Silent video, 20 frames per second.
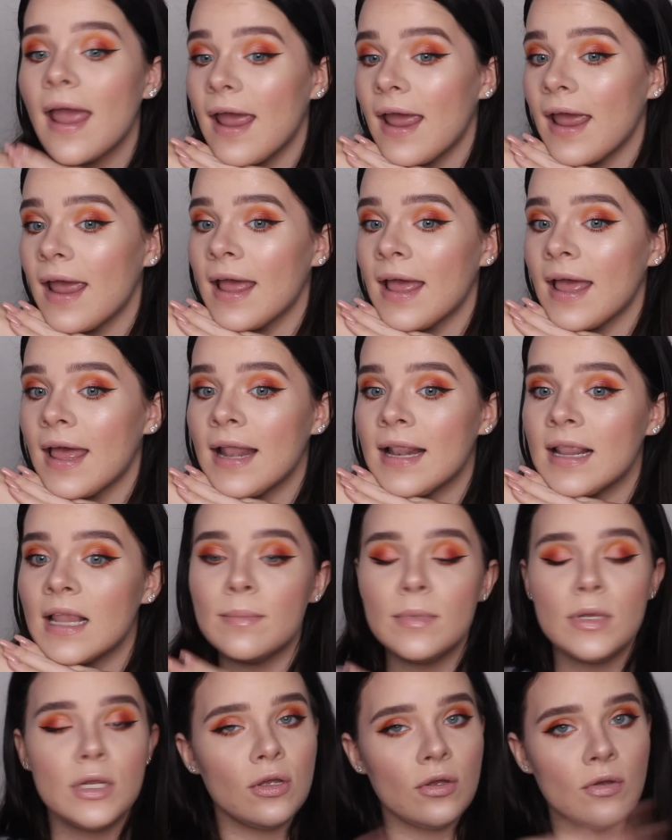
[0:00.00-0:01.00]
And
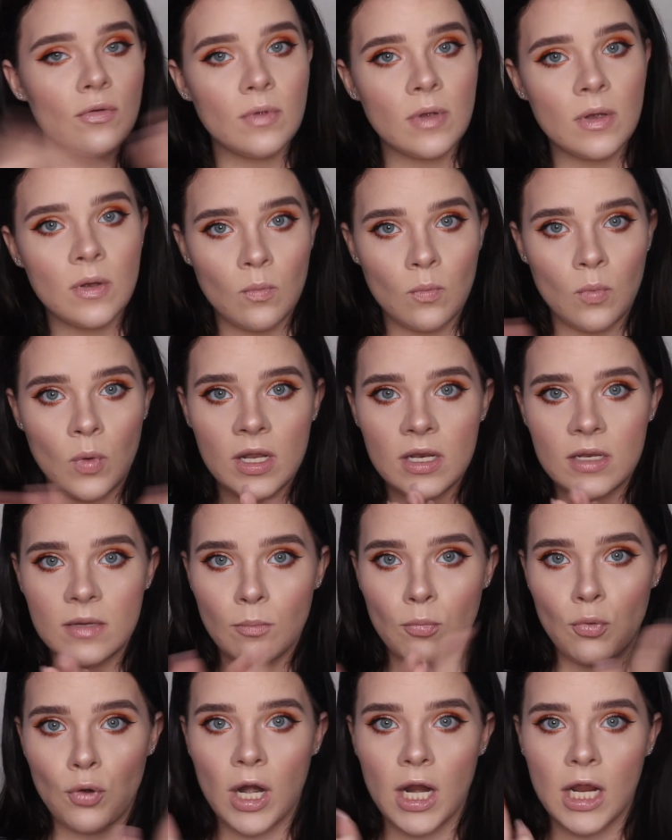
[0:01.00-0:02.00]
let me know what
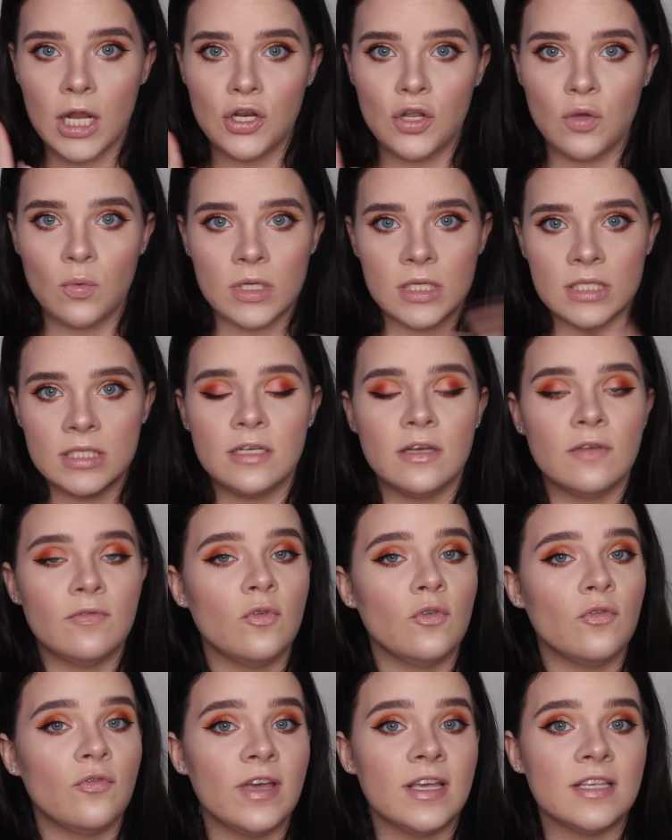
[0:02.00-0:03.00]
brand you want to see a
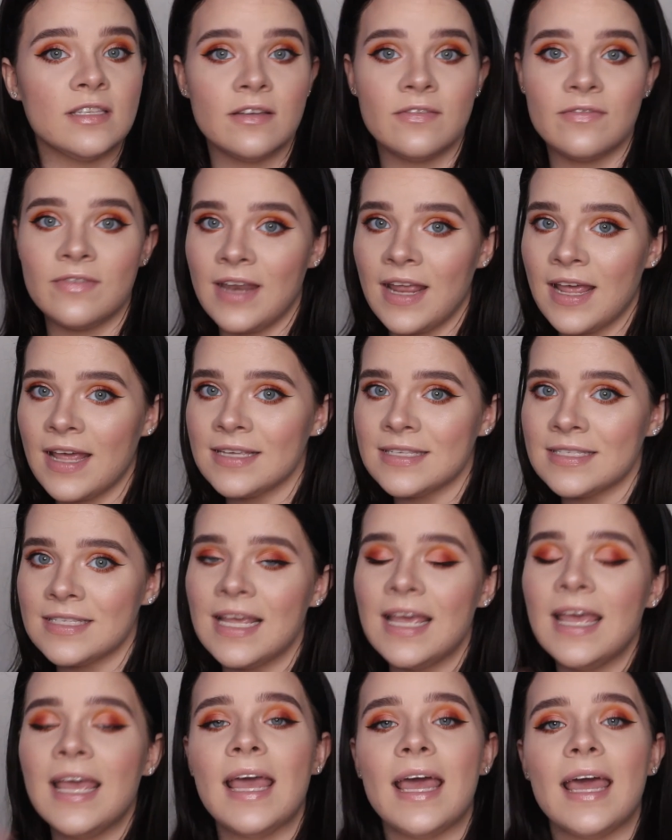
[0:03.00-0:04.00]
full face of next.
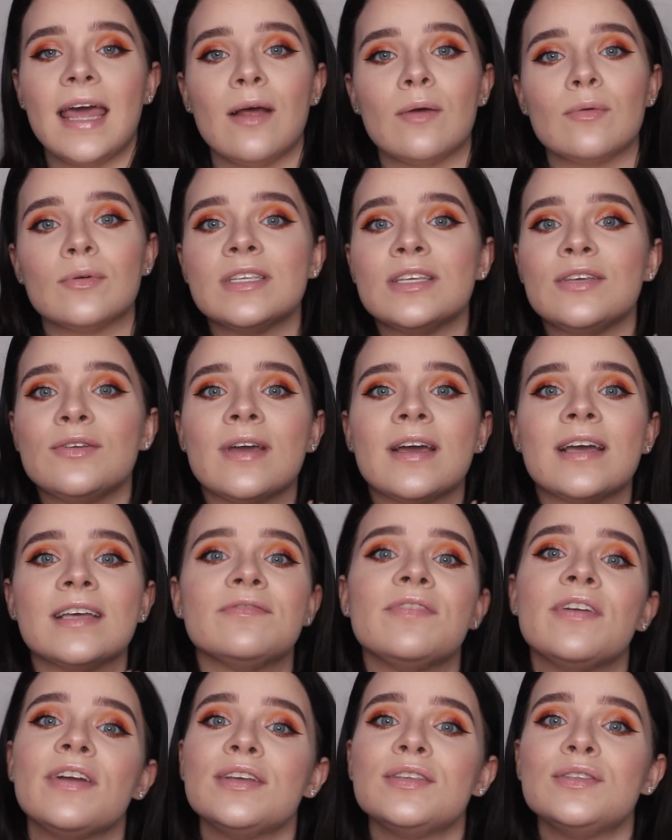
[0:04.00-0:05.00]
And I will see you guys
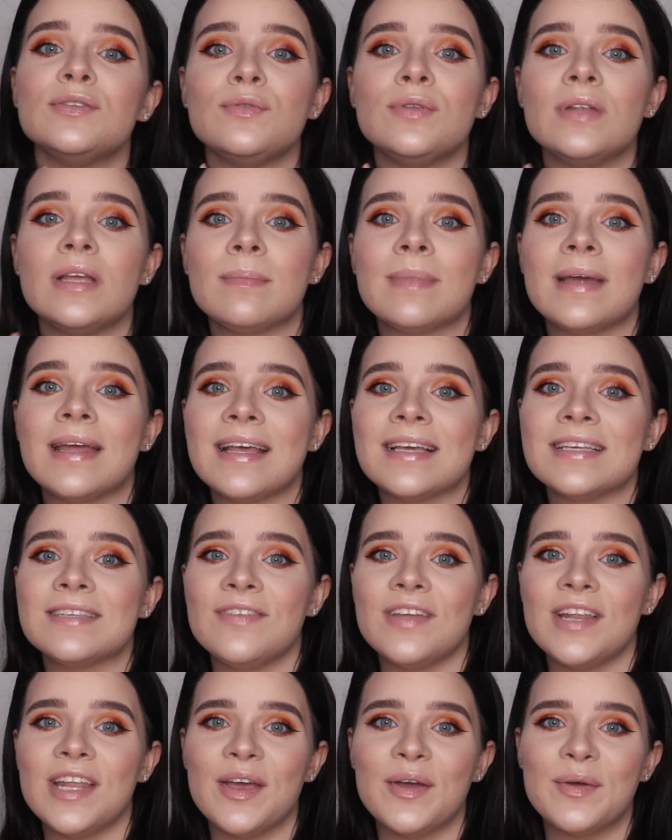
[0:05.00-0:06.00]
very soon in my next
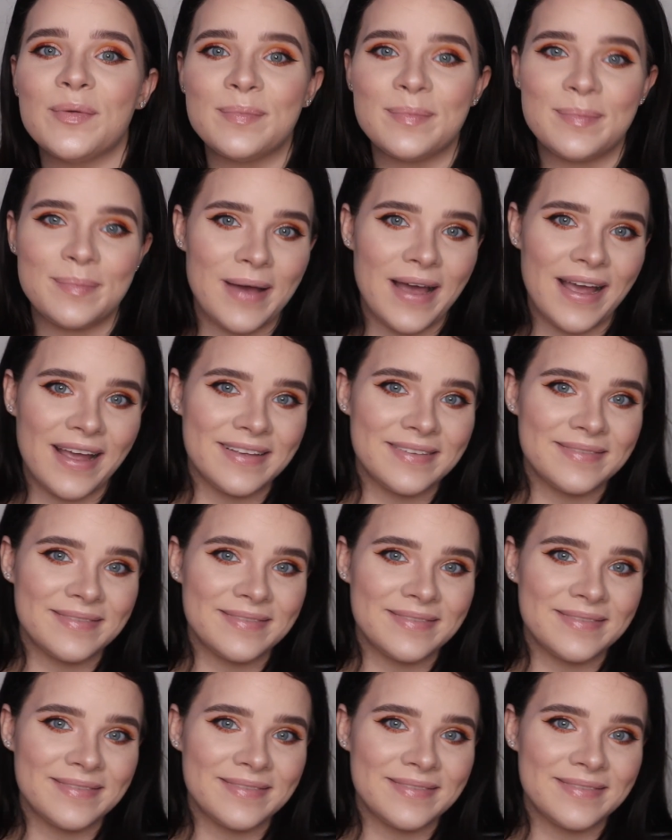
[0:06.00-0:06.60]
video. Bye.